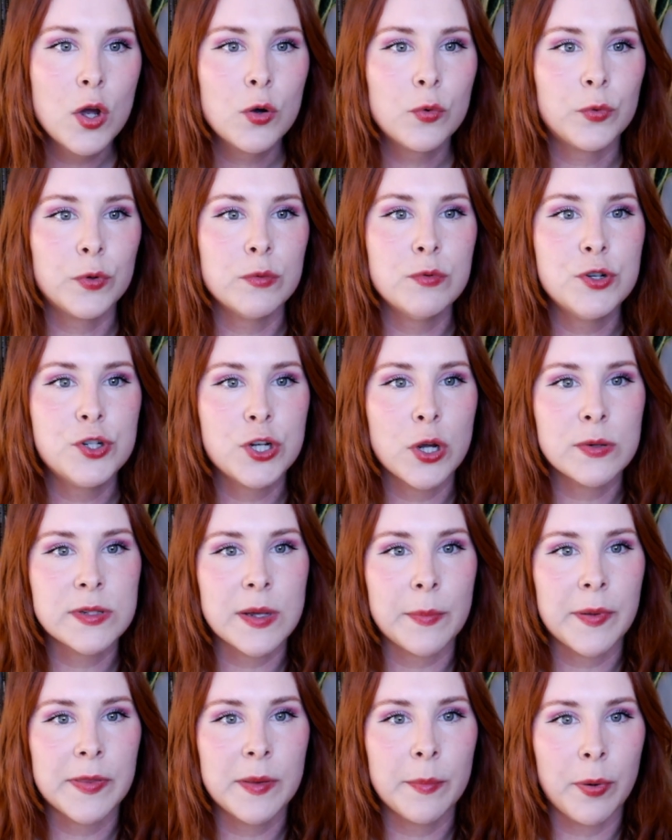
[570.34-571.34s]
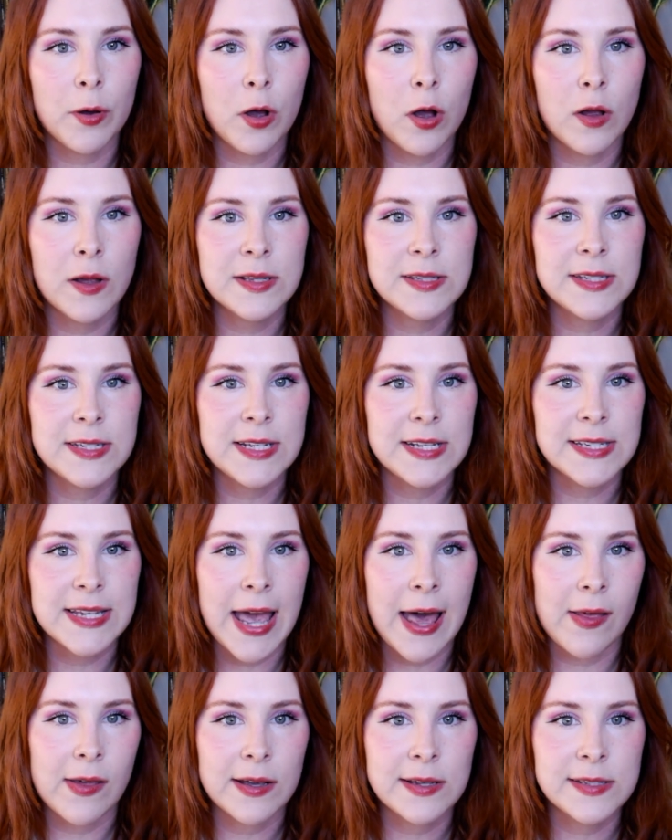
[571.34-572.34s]
Rune shows up at the ball and sees
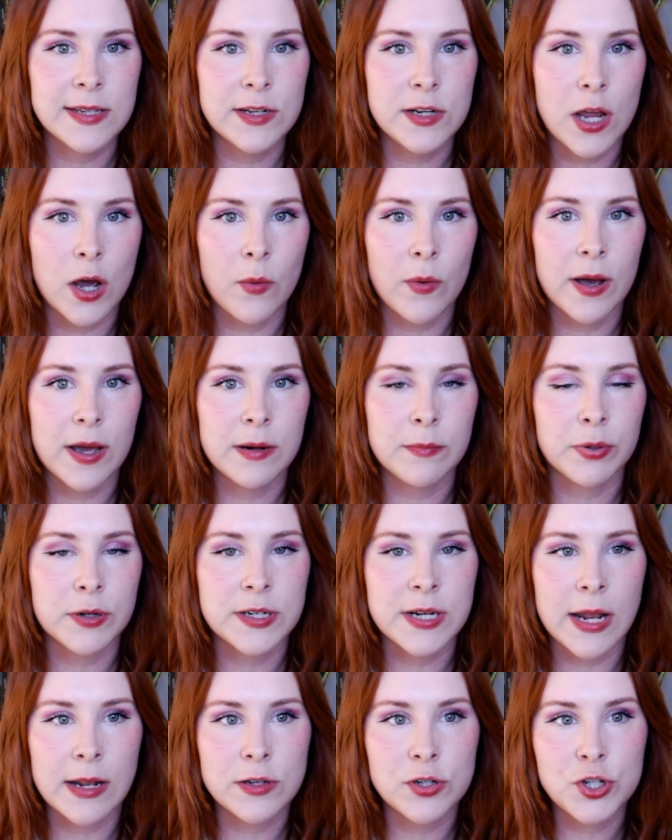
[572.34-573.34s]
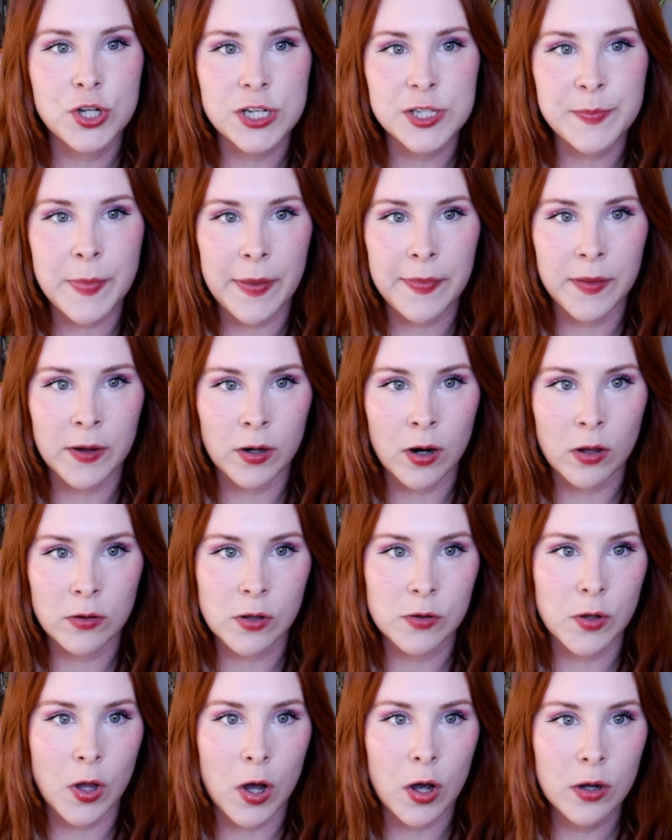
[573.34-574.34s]
Alex and Noah and pretends she's been there all
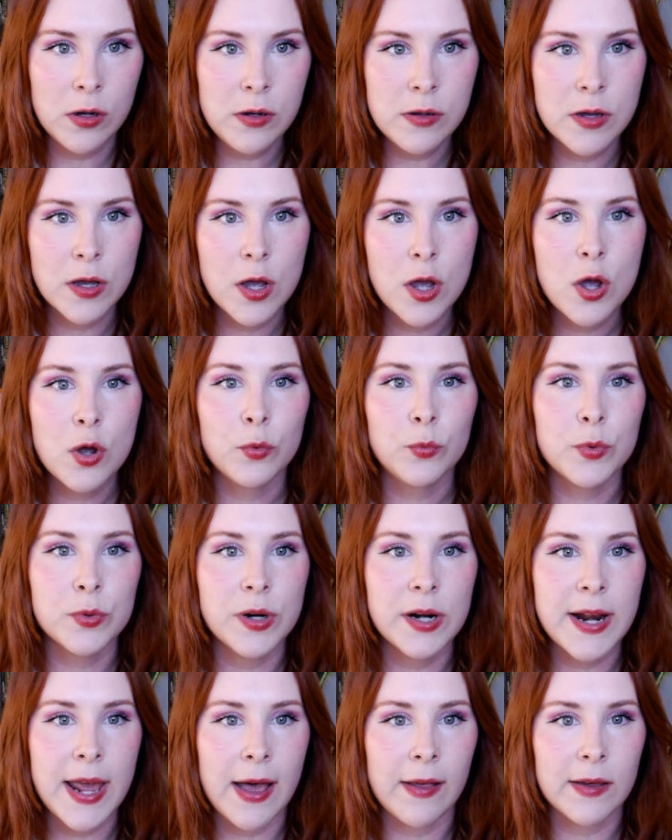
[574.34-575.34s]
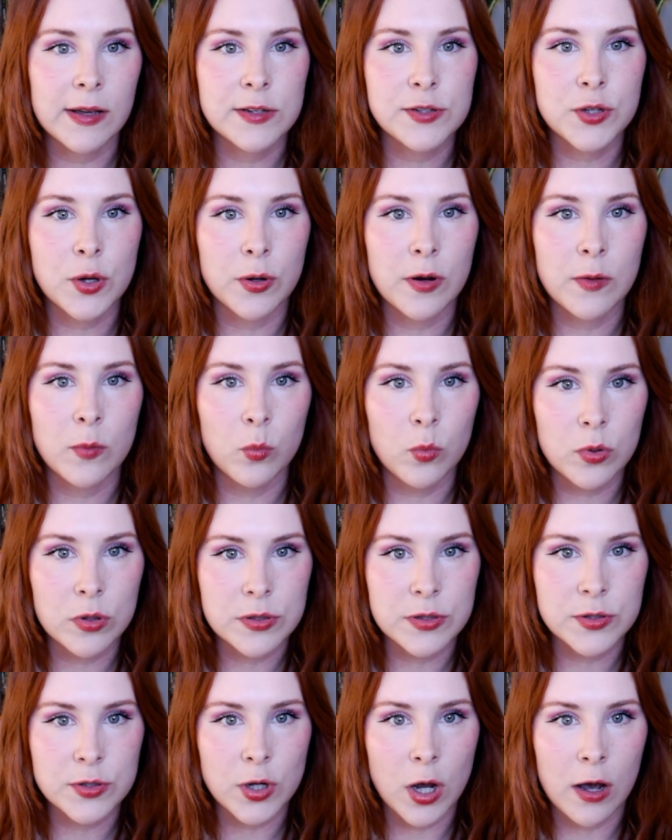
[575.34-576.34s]
along. Rune and Alex go to the
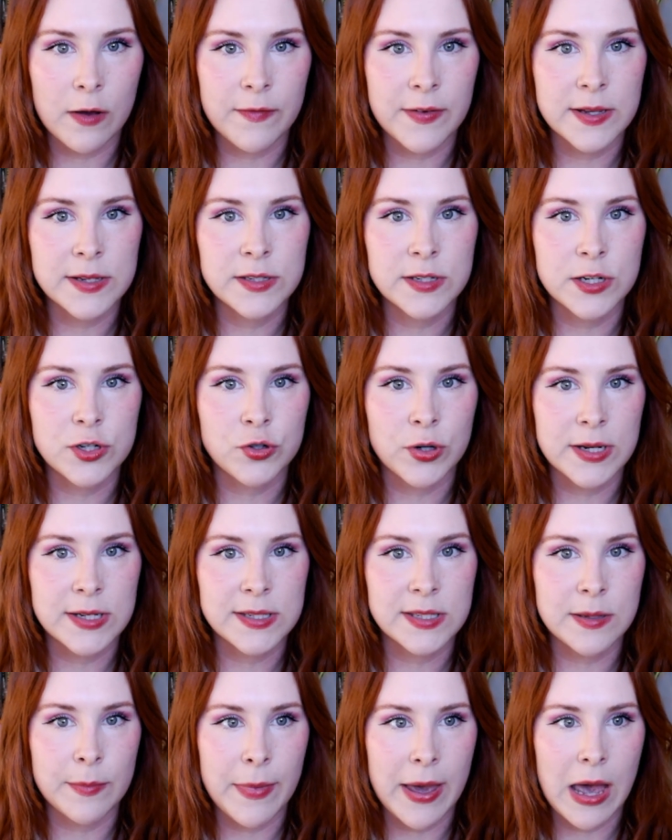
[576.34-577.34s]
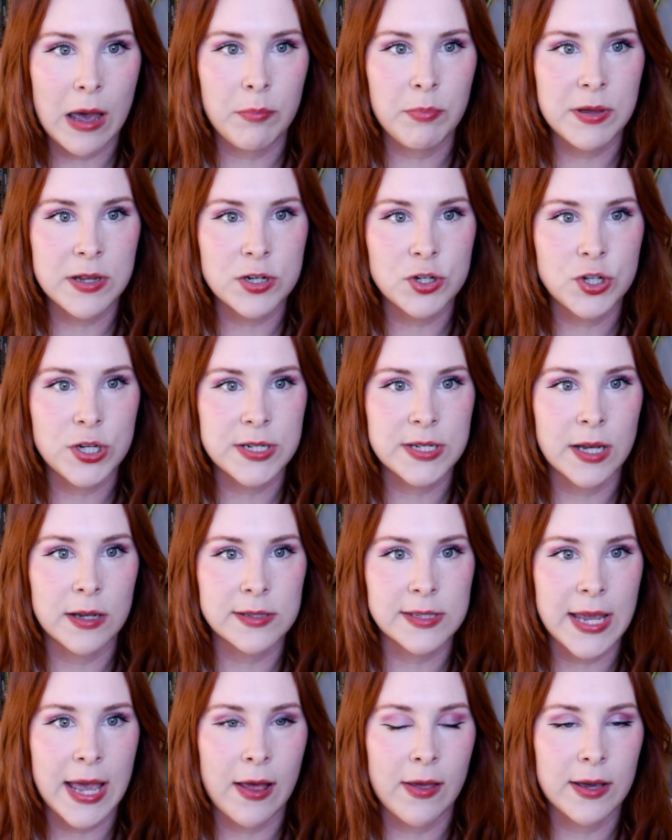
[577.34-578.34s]
warden's office to trace the map, and she
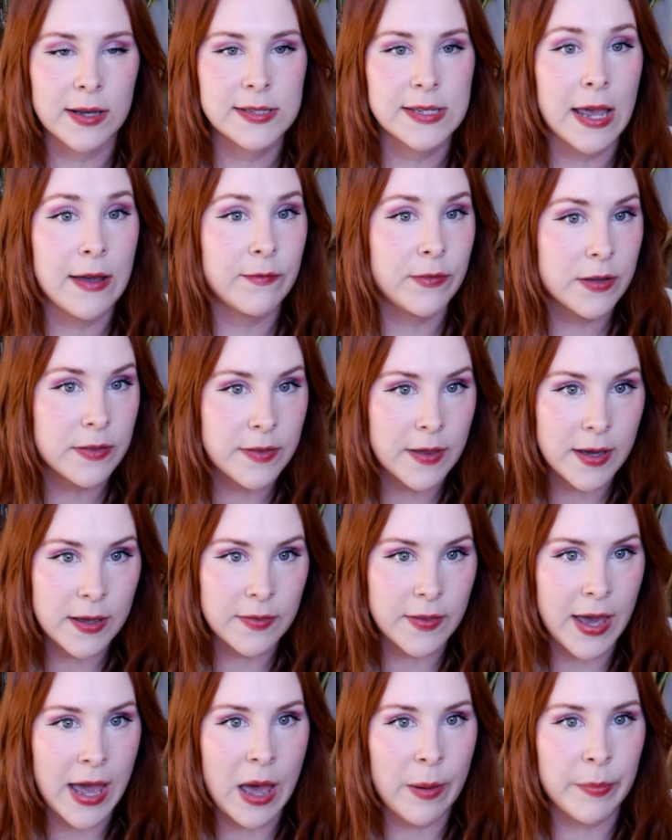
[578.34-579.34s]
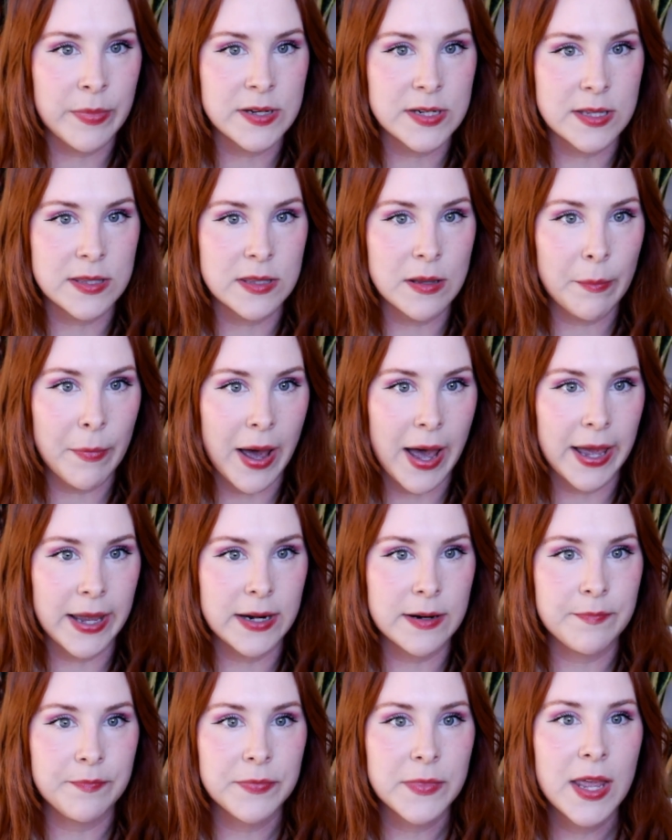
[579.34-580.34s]
tells Alex everything that happened in the
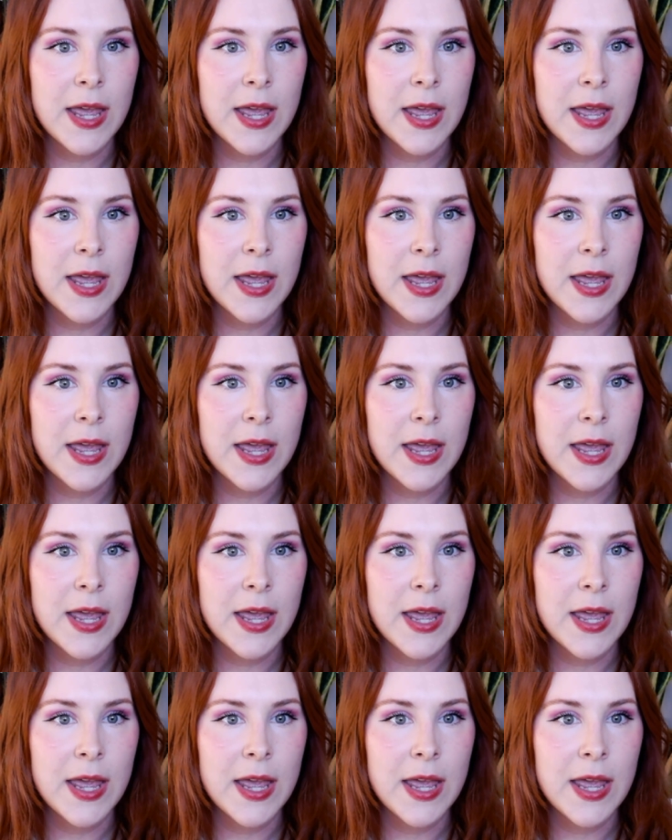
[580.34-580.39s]
mine.